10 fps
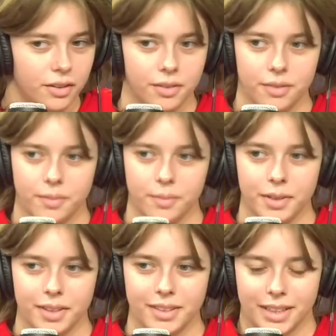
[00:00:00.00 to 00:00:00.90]
Mm-hmm.
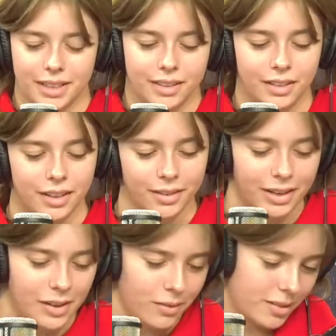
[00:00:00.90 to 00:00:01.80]
But I don't know. I don't.
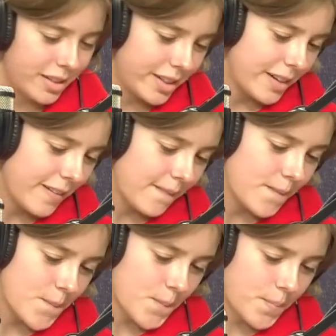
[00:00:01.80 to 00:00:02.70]
I don't. He was pretty
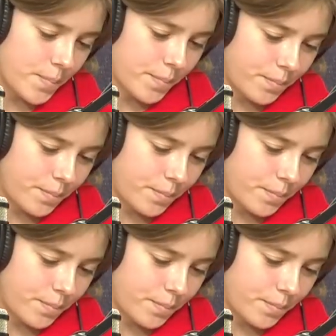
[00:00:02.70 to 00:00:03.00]
reasonable too.